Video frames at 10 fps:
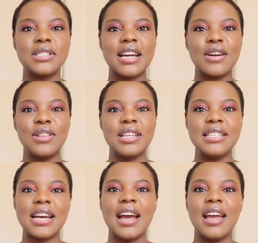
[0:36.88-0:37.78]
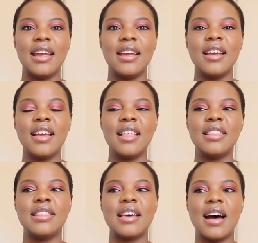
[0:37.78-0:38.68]
we'll start on the day
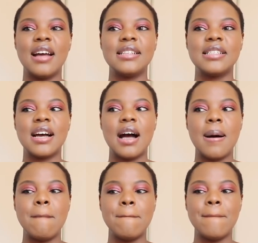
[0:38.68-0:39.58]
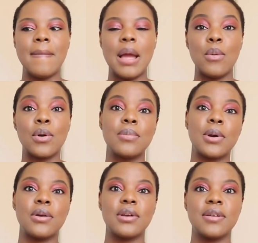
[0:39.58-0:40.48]
that my water
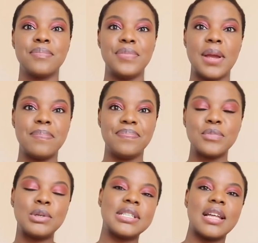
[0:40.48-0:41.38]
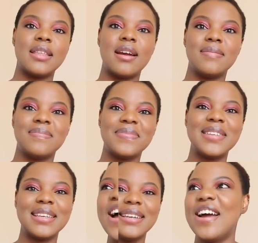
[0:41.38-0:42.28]
broke. Yeah, we'll start
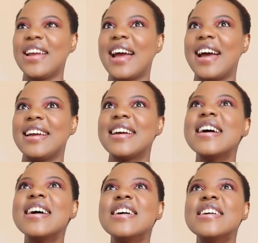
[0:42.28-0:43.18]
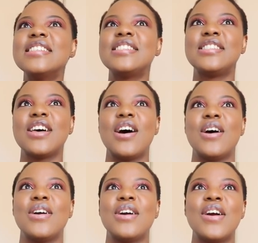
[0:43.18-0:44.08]
there. Okay,
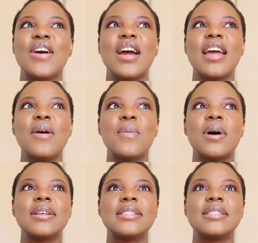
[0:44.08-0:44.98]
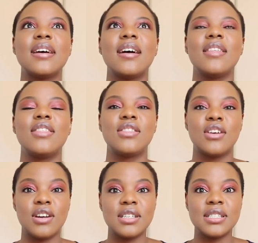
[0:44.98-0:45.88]
so it was a
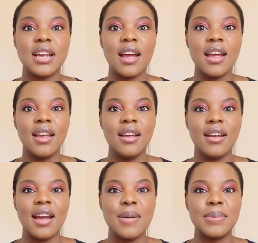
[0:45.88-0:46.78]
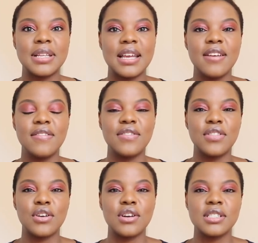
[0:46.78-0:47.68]
Thursday, I believe.
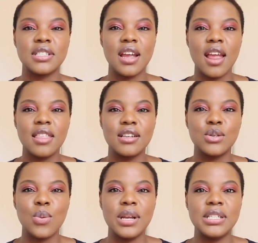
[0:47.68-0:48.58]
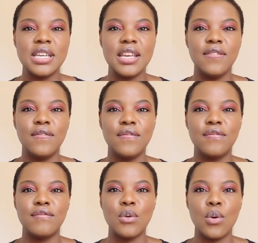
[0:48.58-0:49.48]
Thursday
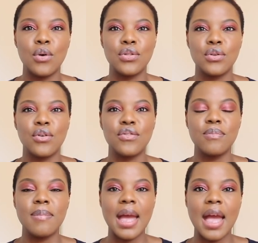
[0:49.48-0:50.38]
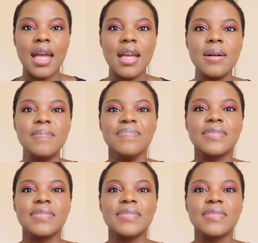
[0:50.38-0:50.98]
the 24th of May